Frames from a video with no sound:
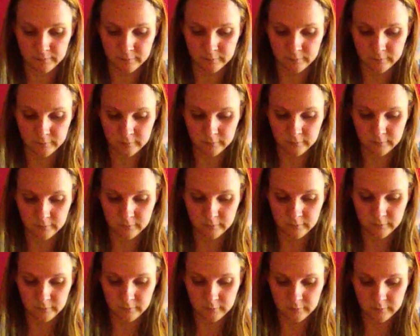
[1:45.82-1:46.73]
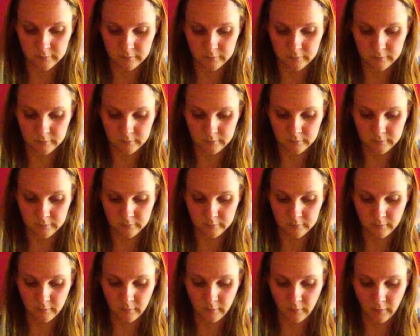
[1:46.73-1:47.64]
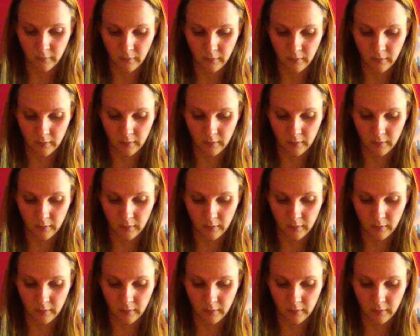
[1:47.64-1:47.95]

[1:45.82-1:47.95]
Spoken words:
(no one is talking)